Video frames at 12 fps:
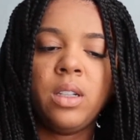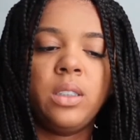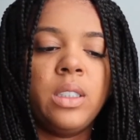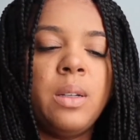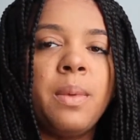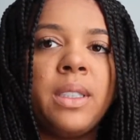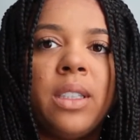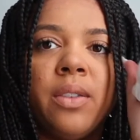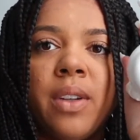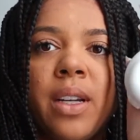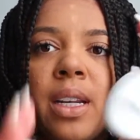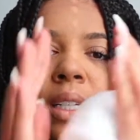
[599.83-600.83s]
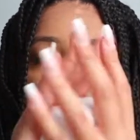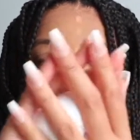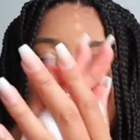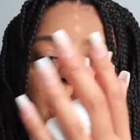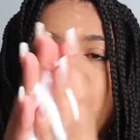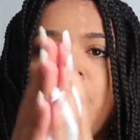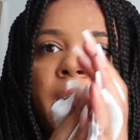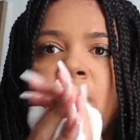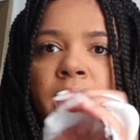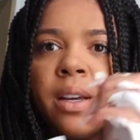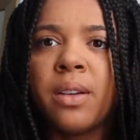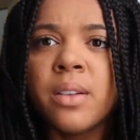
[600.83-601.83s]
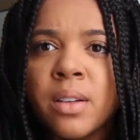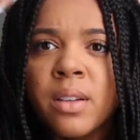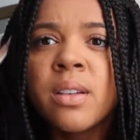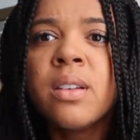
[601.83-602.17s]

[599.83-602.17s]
Get myself a nice big pile.